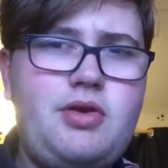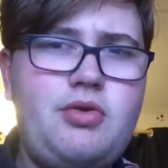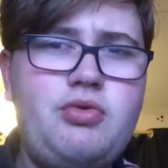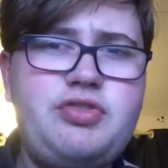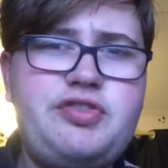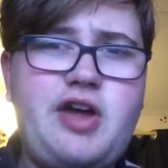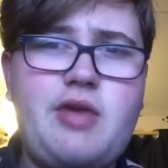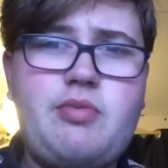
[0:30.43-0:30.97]

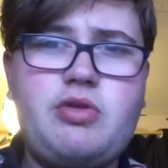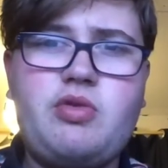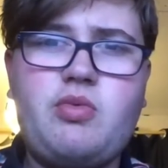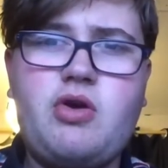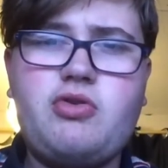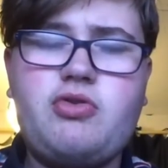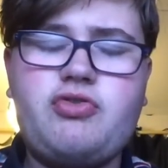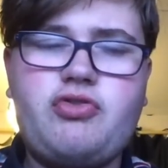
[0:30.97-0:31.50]
all started with the
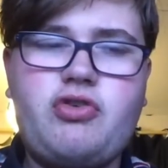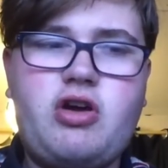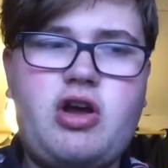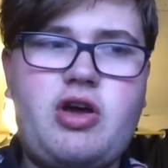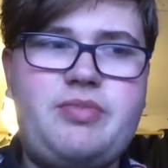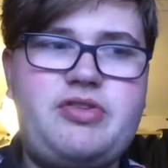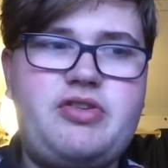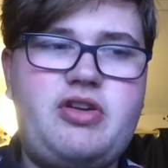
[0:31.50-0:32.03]
one all draw at
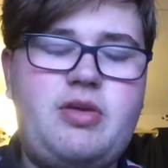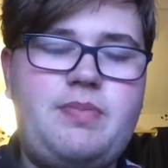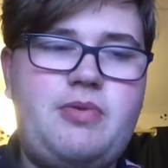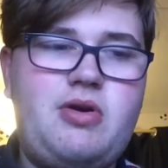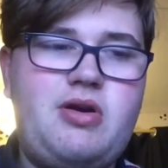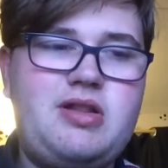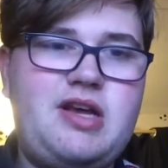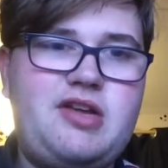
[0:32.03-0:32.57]
home to
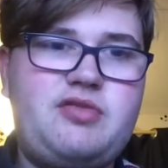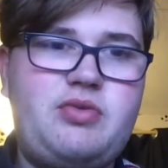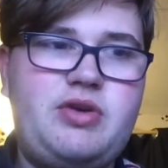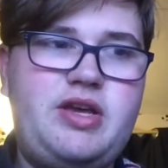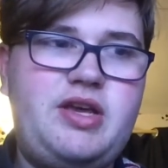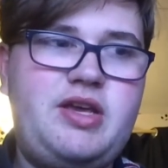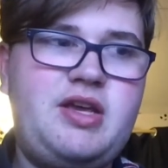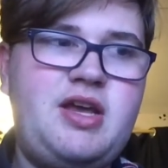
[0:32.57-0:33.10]
Newport last
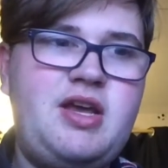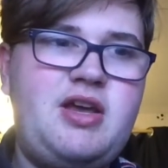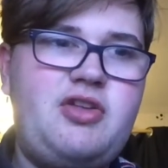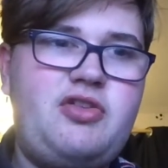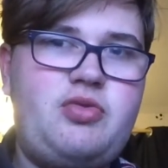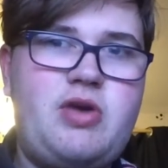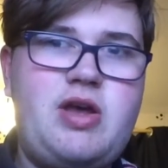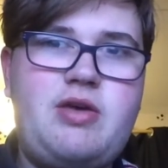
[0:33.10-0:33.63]
week.
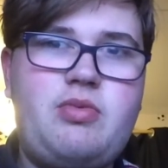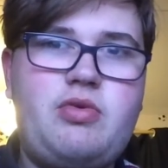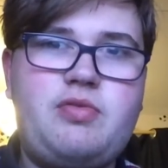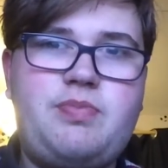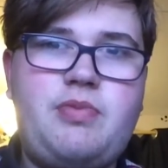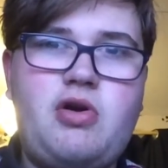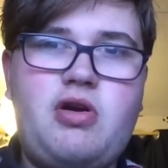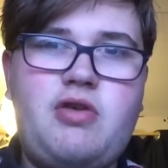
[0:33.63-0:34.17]
Twitter was
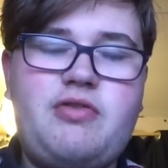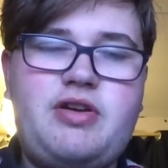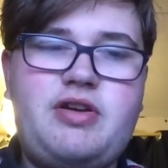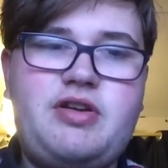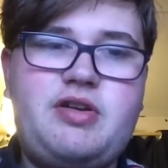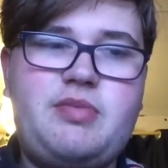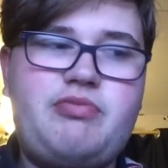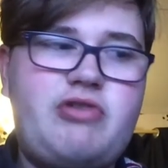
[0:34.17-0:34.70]
boring
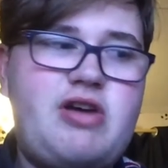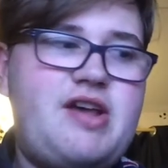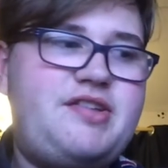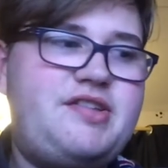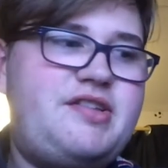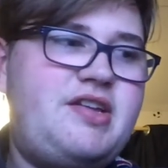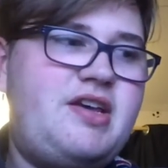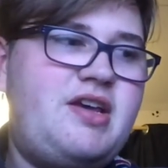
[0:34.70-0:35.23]
and
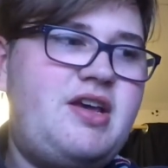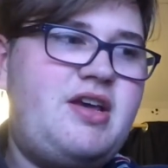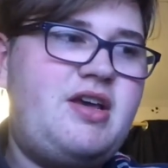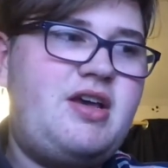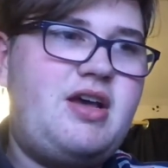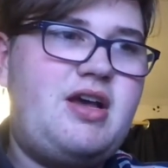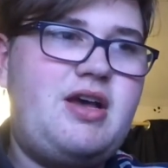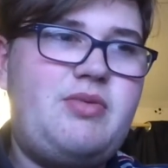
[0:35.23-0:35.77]
depressed.
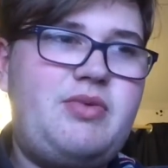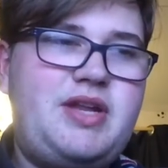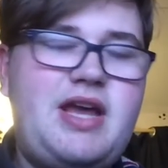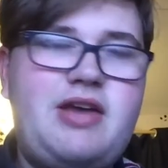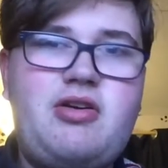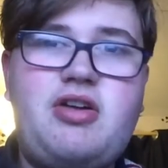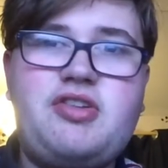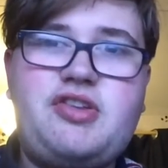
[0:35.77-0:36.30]
Uh, we
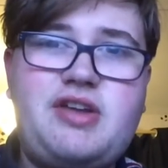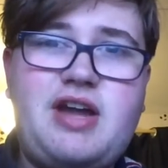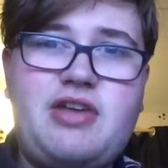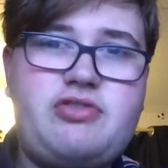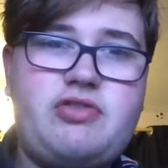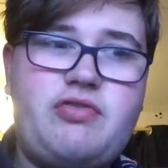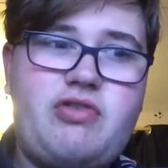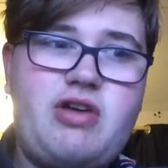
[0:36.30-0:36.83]
then got onto
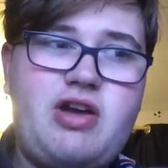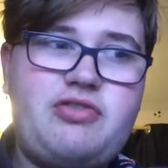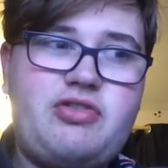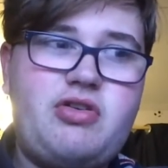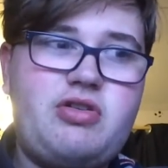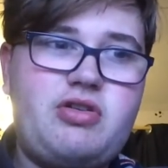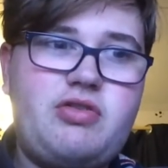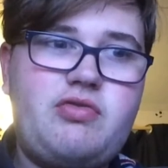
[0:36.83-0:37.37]
Nigel Farage
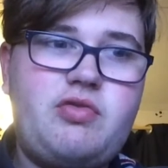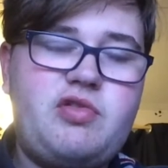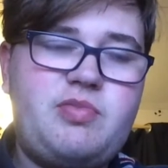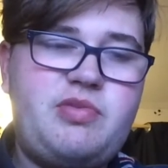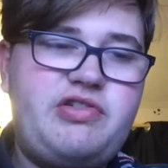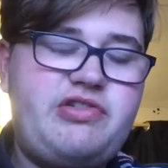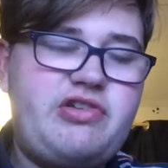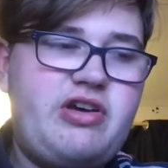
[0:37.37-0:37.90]
holding
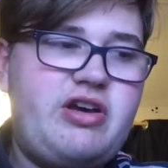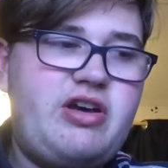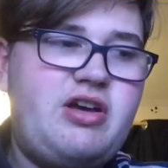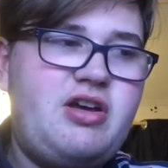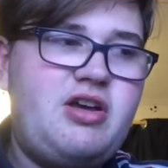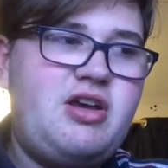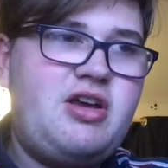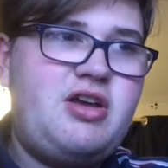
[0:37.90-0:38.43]
Grimsby shirt
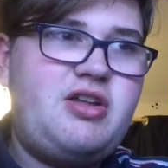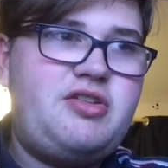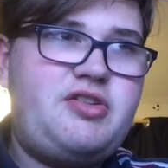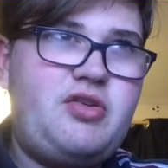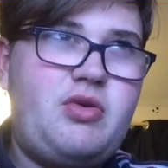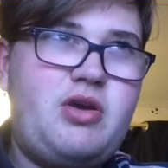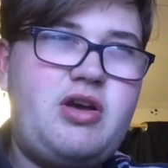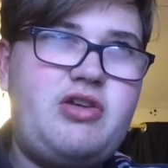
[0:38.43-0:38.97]

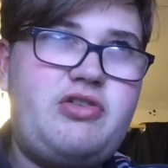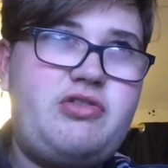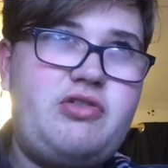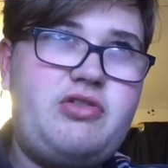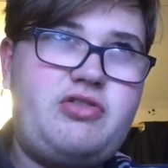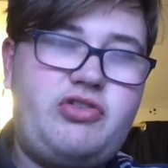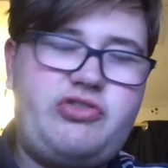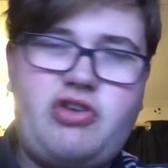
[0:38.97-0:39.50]
to uh,
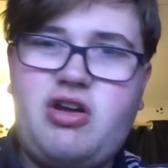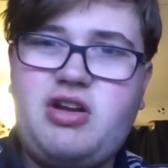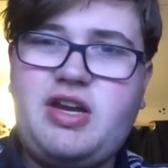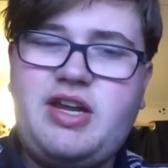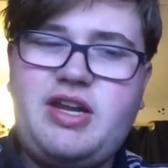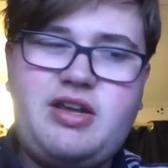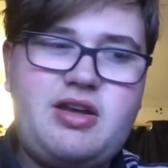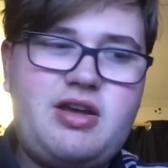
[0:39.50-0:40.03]
to
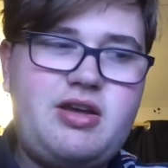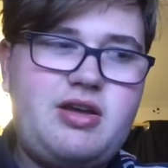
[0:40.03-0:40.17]
Jolly